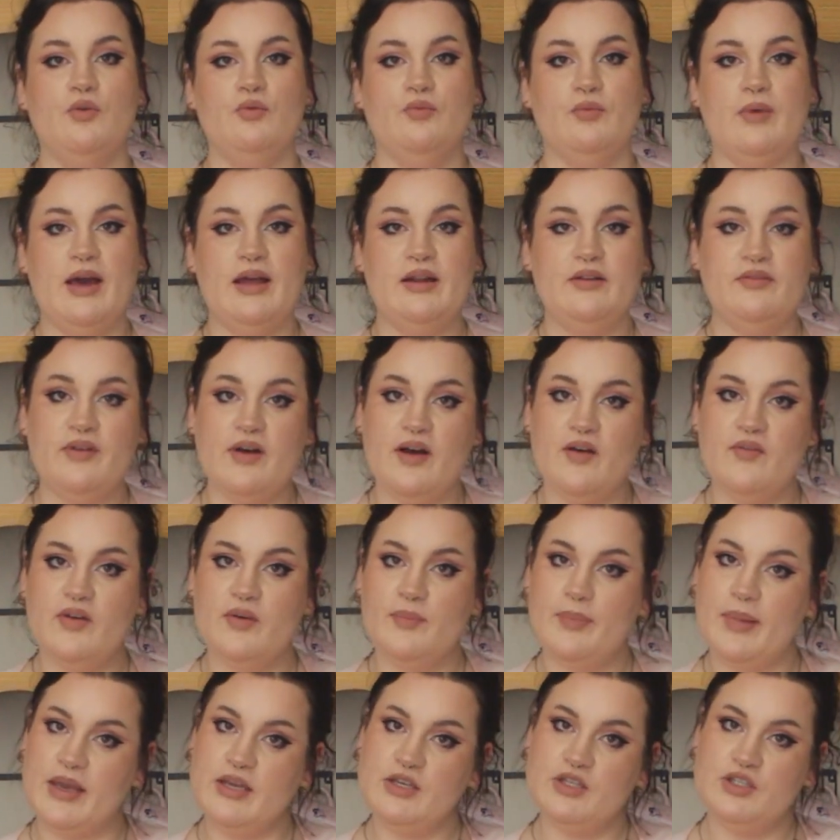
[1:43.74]
red
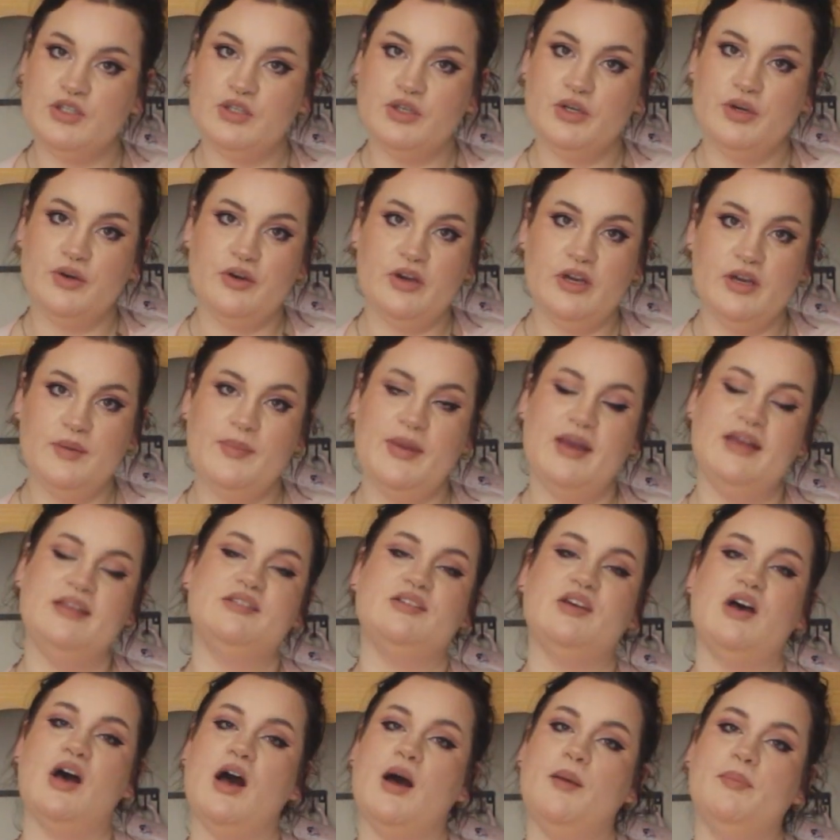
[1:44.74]
velvet pastry cream and
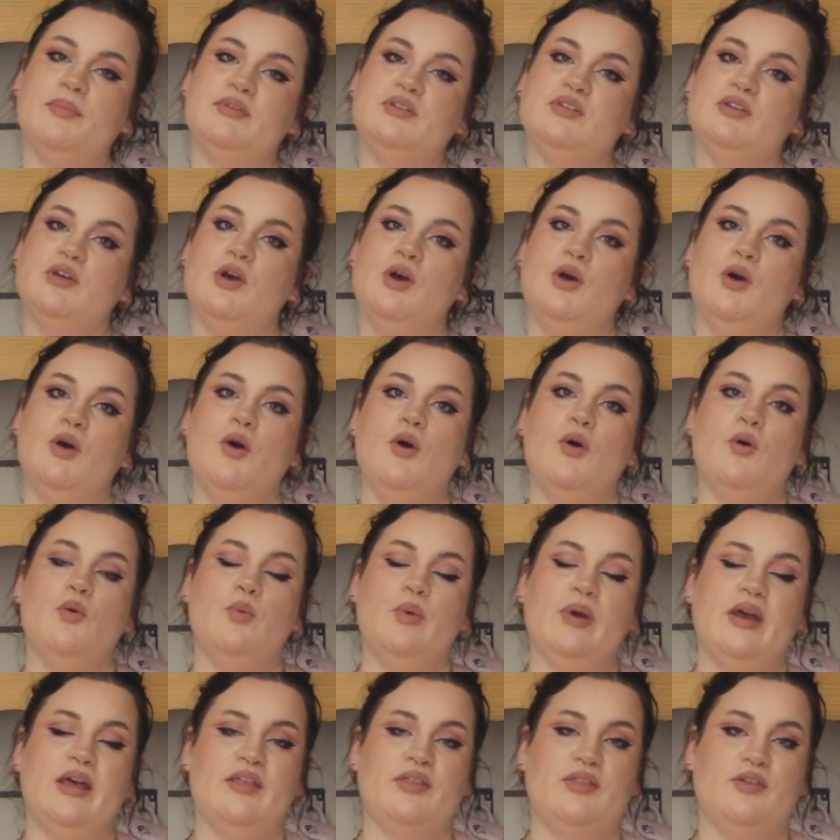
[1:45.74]
topped
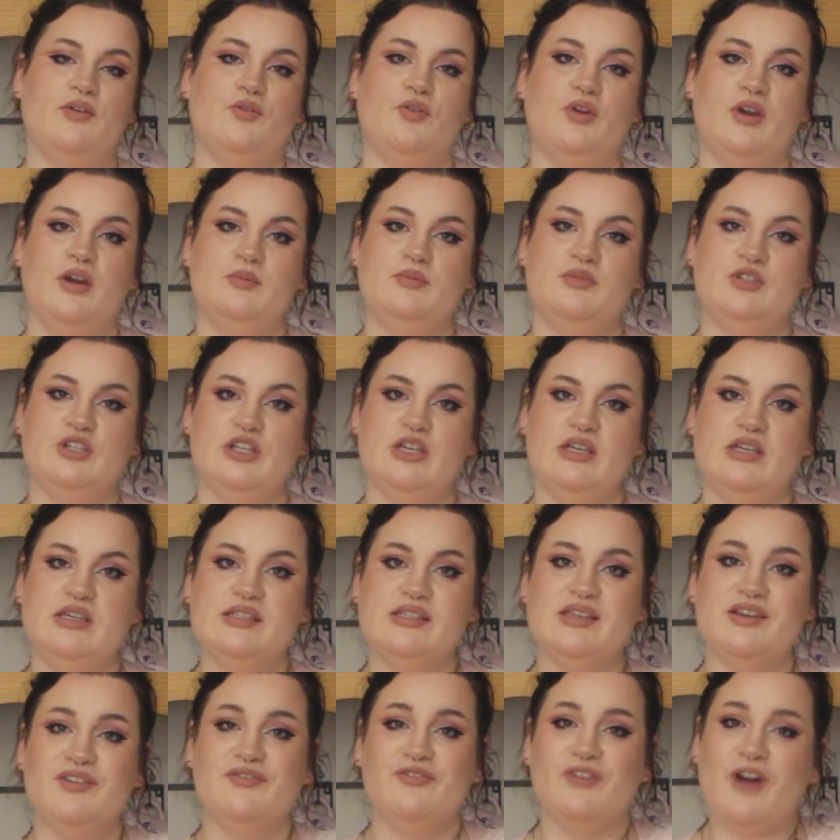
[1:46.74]
with cream
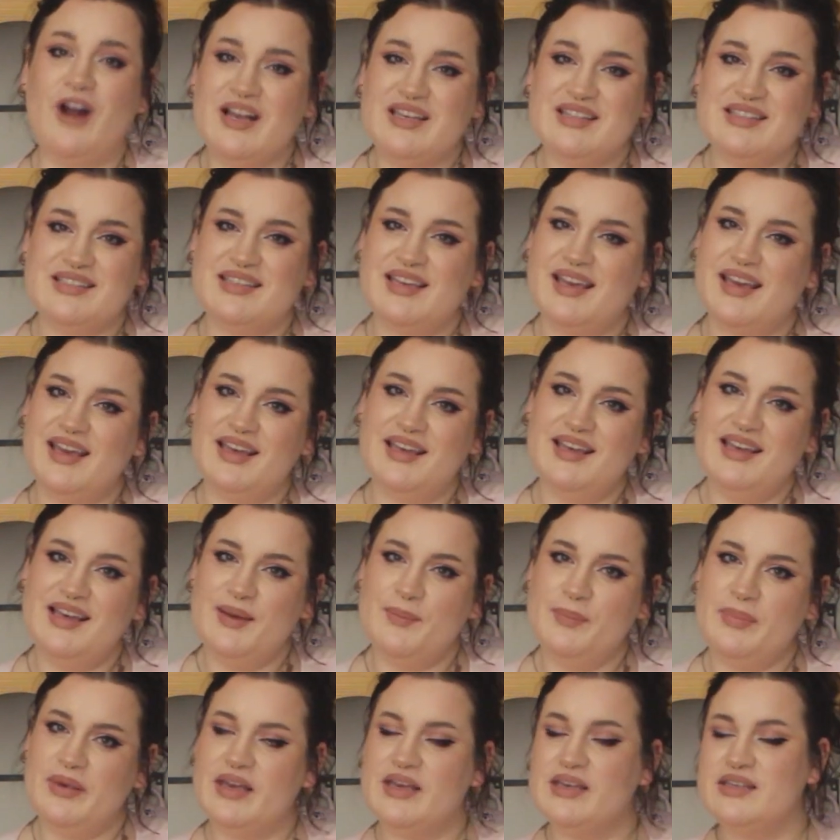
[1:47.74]
cheese frosting,
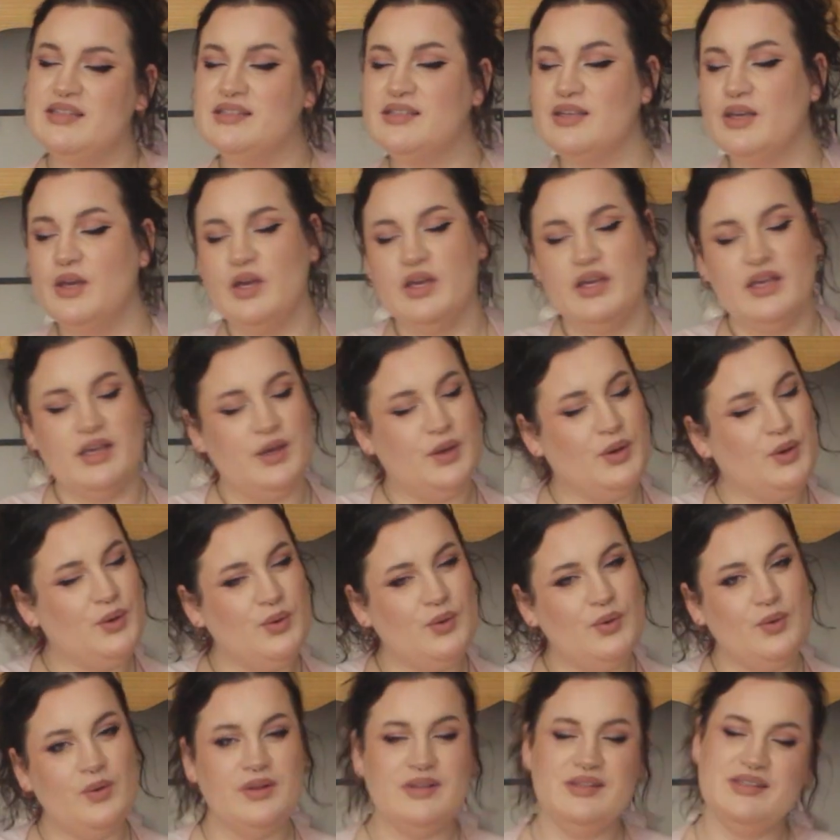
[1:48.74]
because
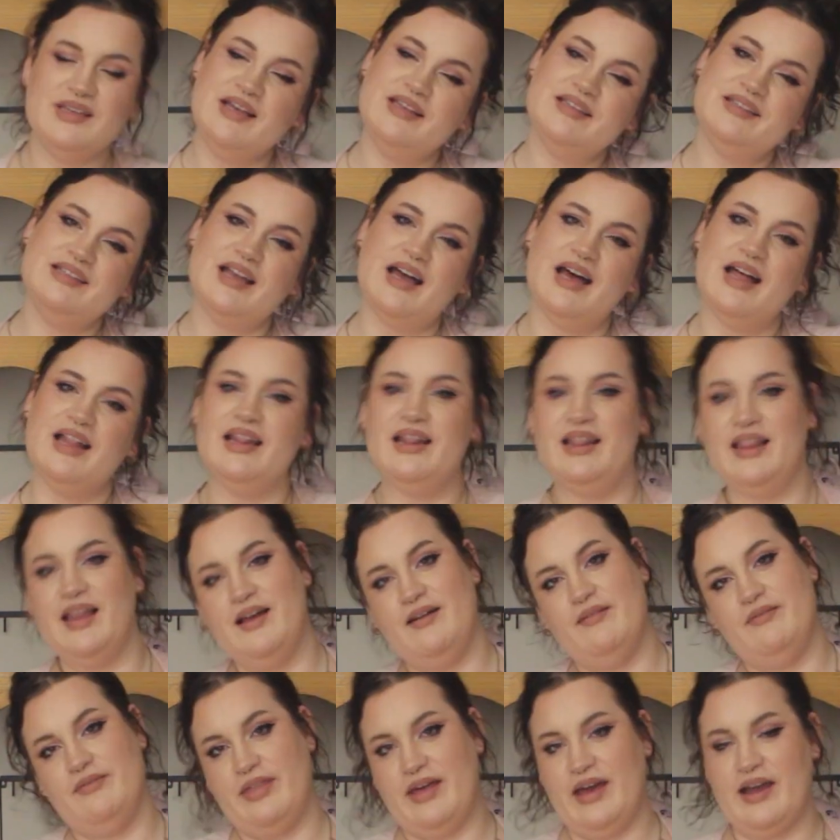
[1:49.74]
who does not
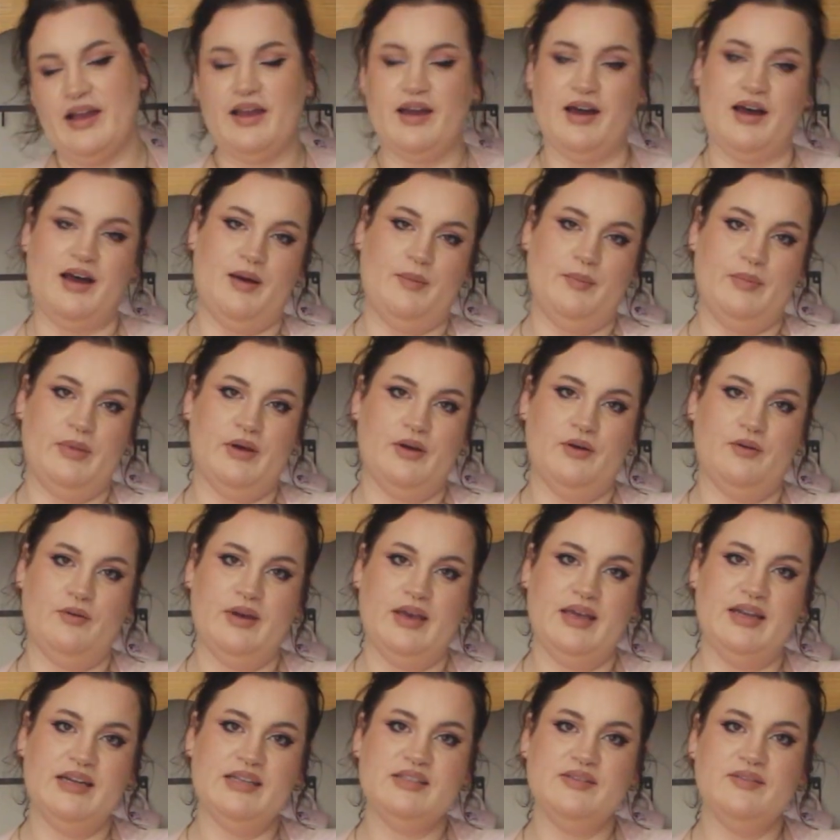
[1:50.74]
love that combo?
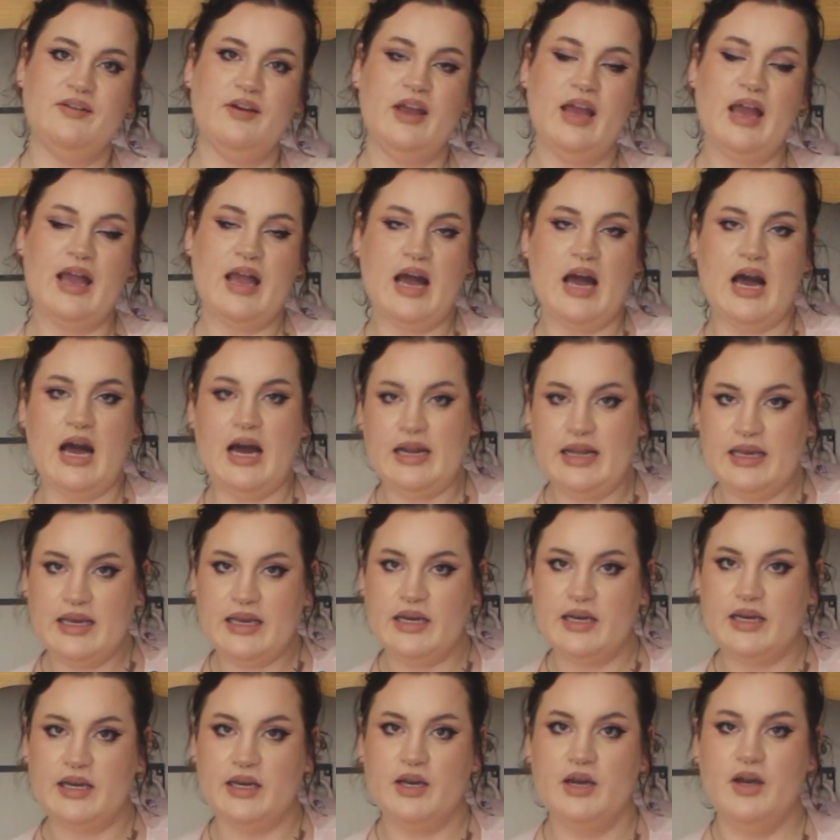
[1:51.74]
And it's very
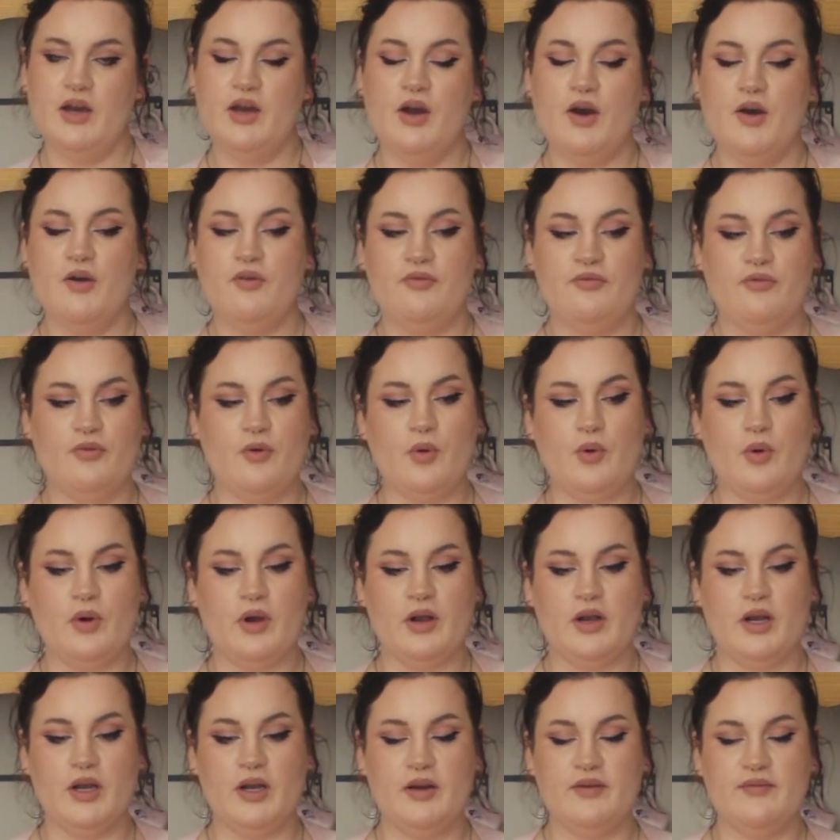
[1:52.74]
iconic
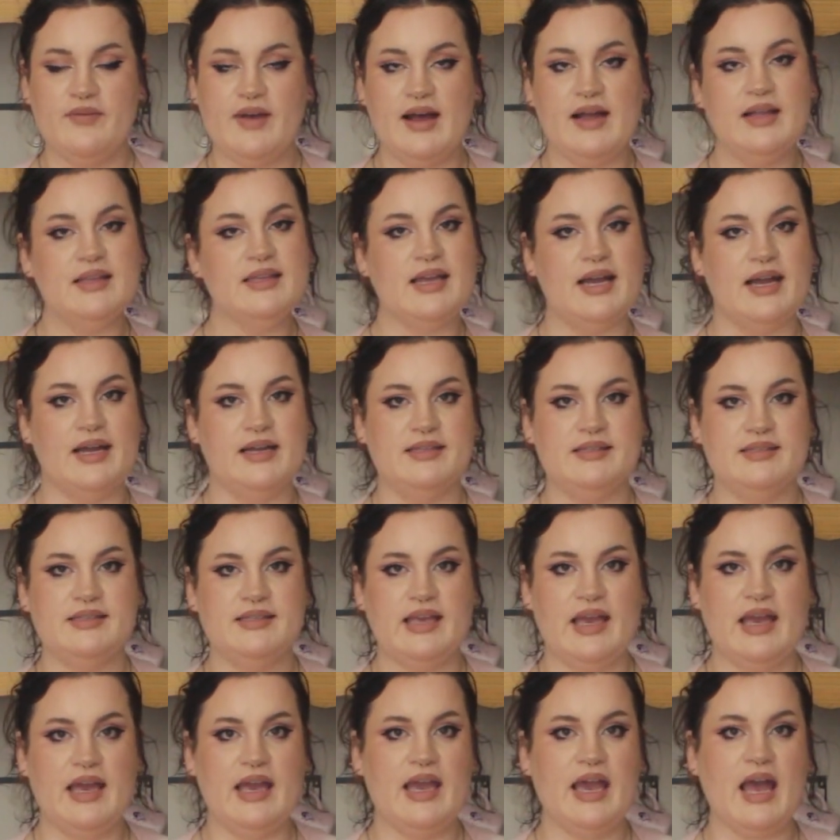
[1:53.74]
for Valentine's
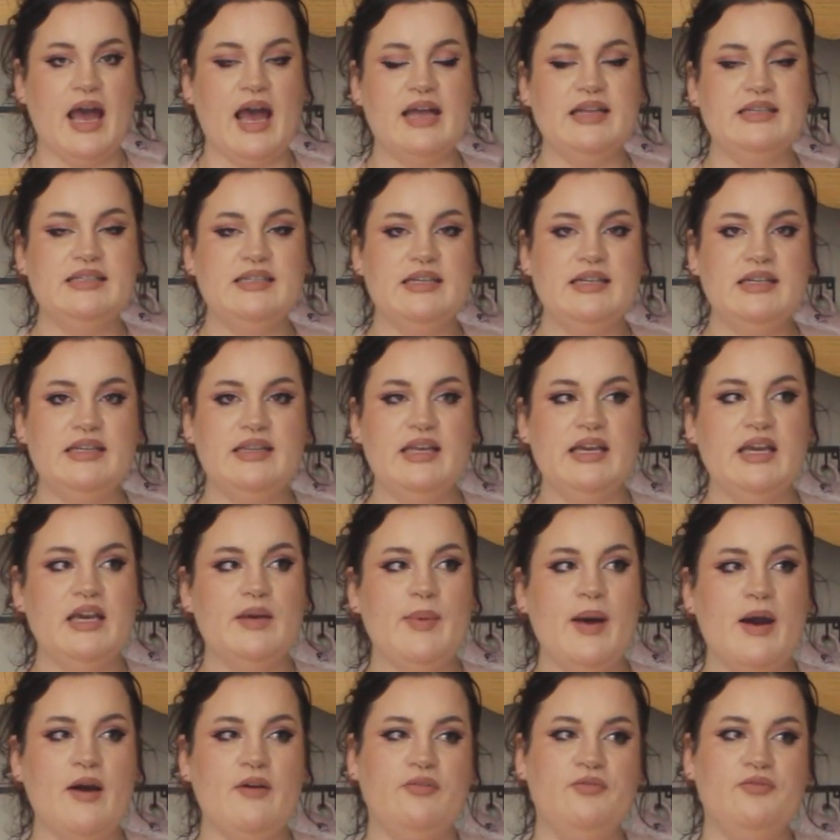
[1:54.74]
Day. I did think
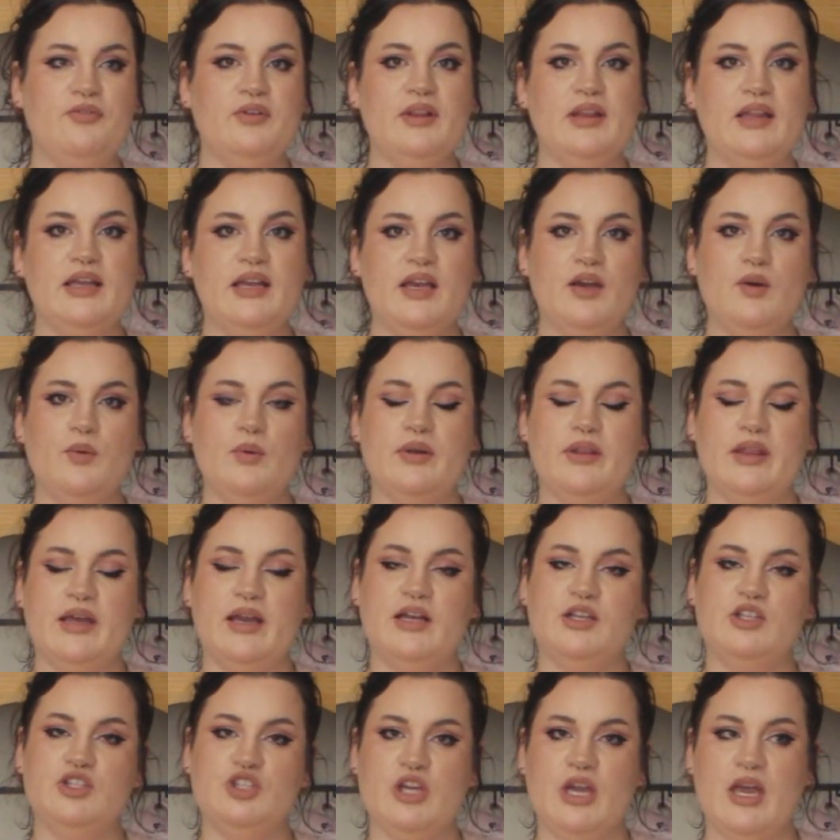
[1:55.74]
about filling it with
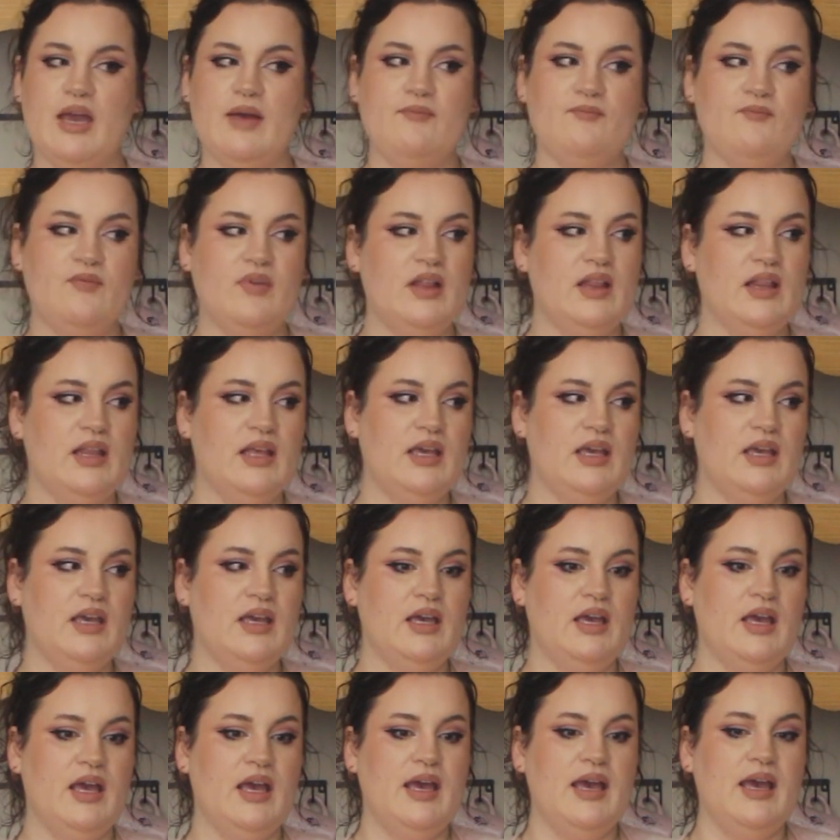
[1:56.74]
like a jam
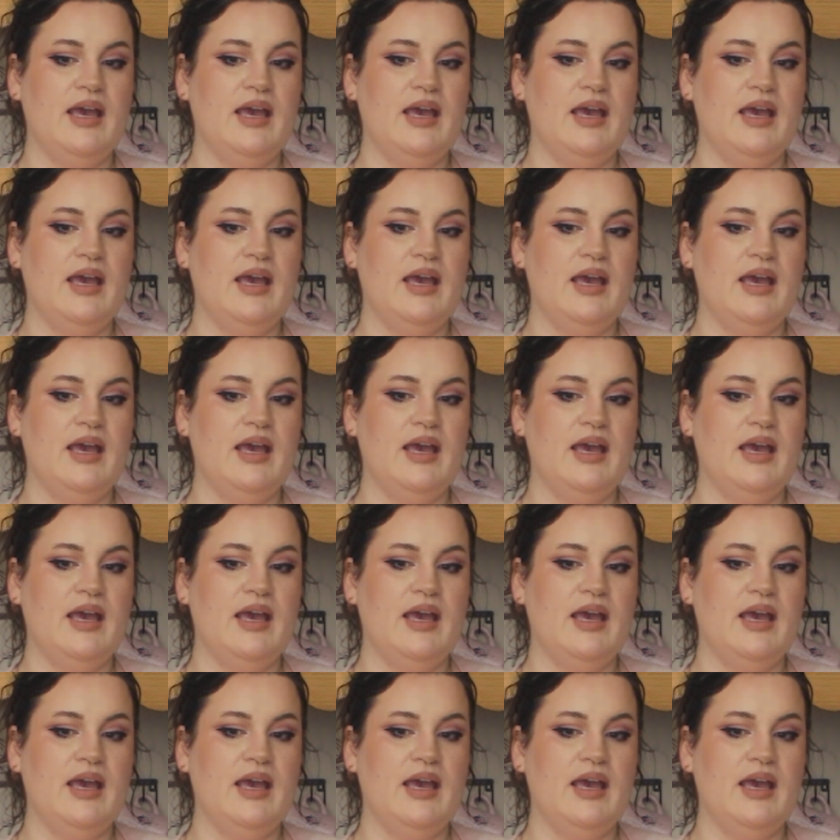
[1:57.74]
filling,